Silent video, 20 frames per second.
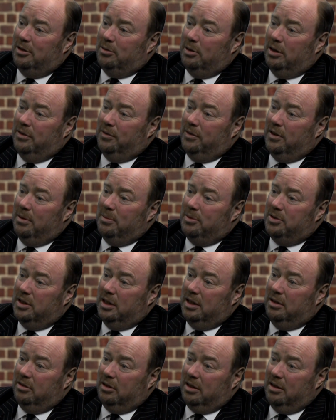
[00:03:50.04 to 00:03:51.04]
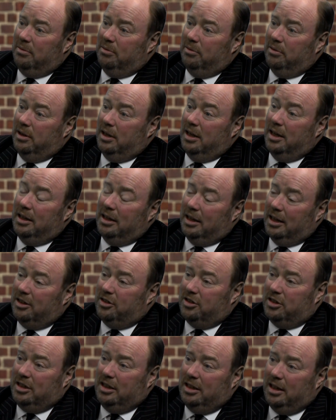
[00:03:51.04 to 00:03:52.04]
25% recovery rate. And I'd
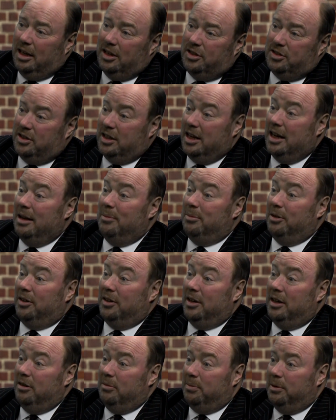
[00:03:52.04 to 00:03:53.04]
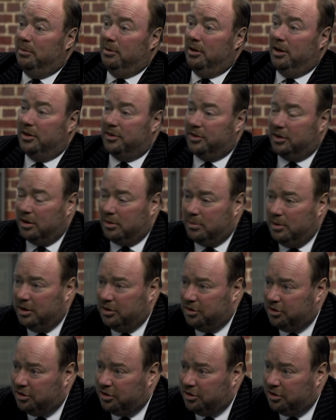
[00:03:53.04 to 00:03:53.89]
just like to say that because I know people ask the question.